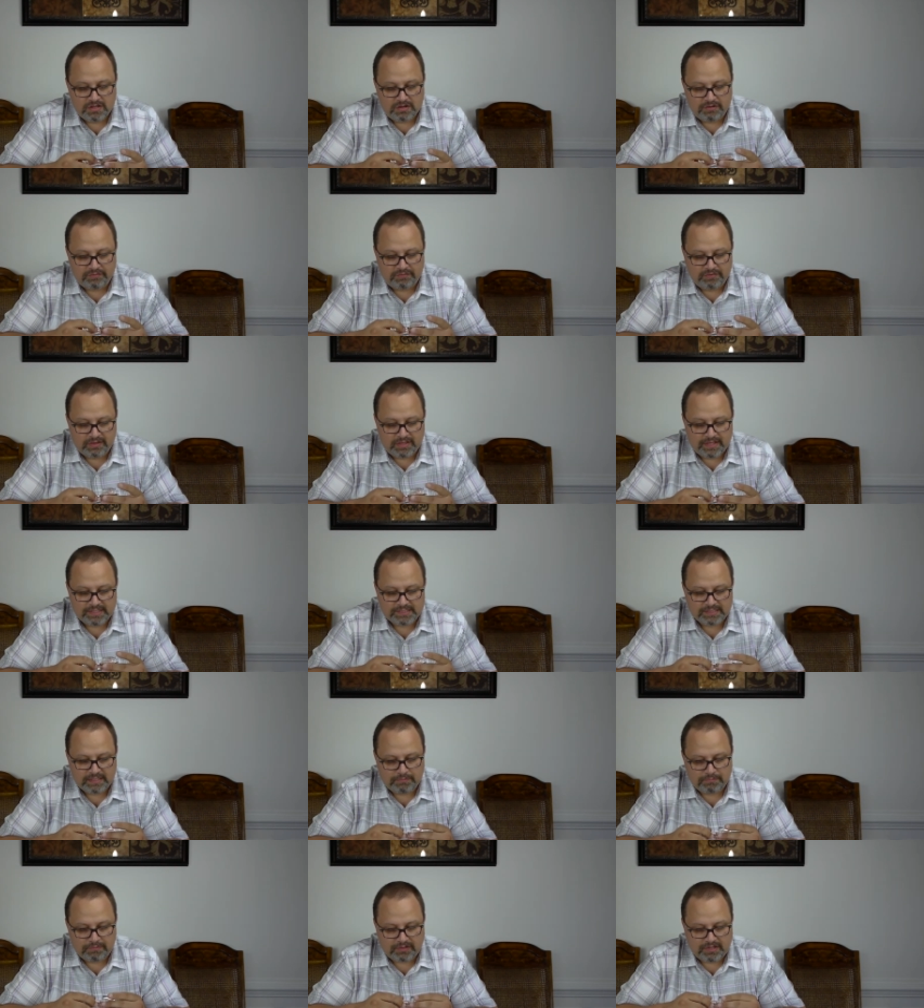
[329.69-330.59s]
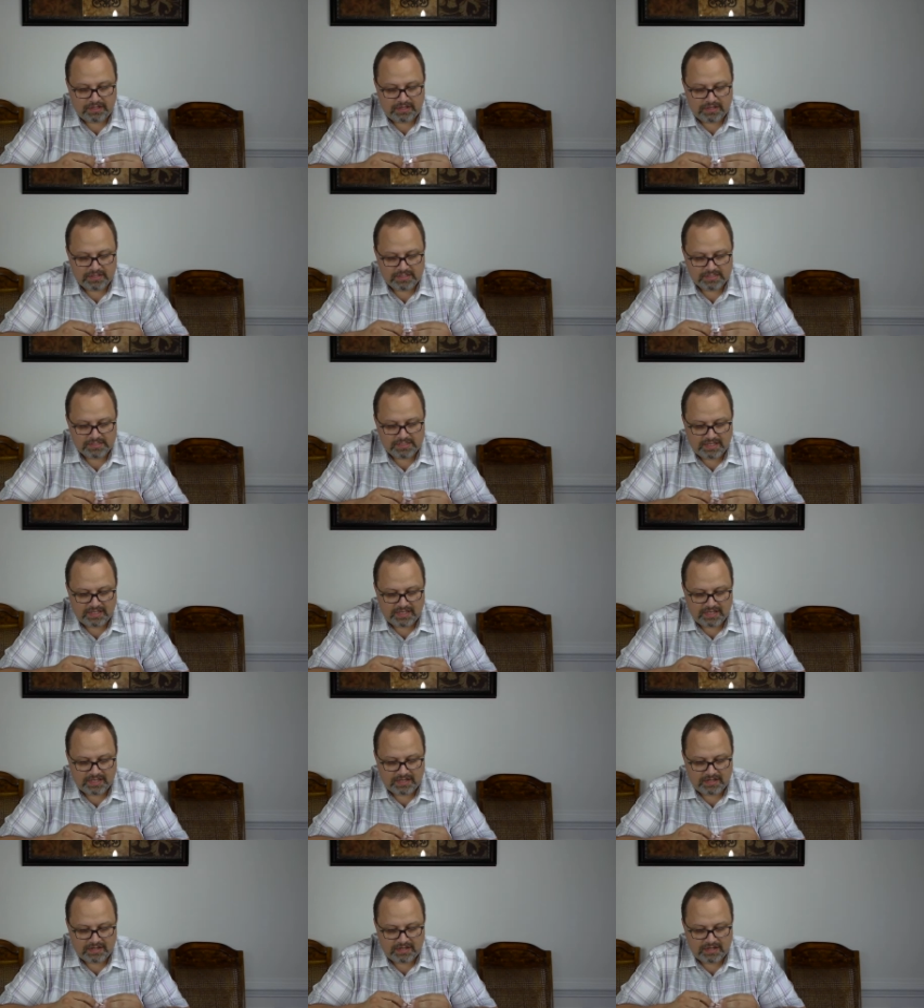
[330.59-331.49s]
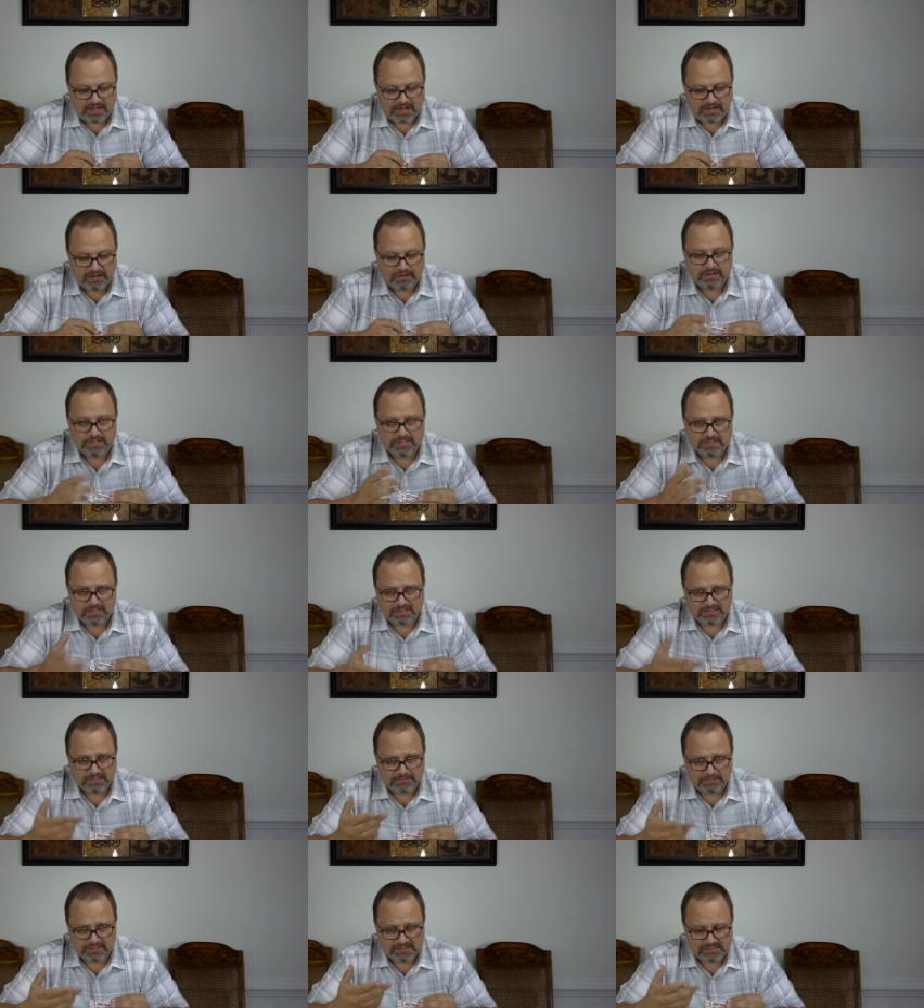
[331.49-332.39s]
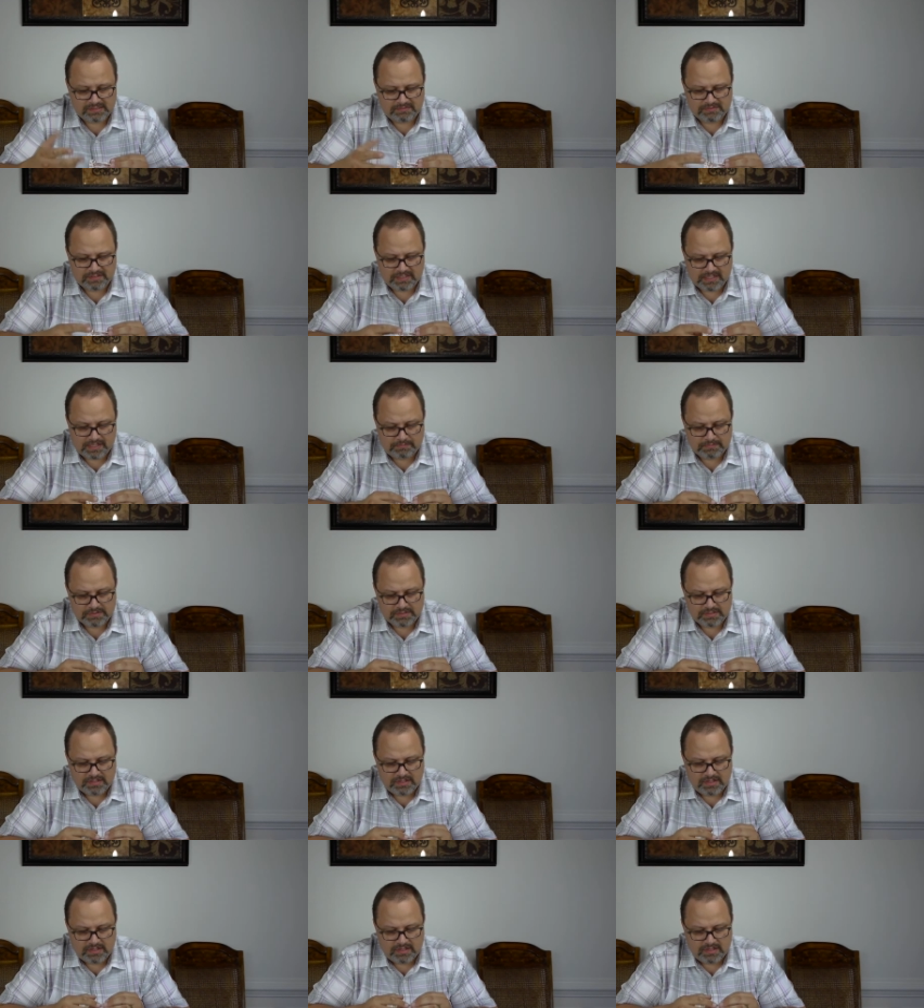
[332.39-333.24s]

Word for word: over the last couple of years, and I know he talks about sometimes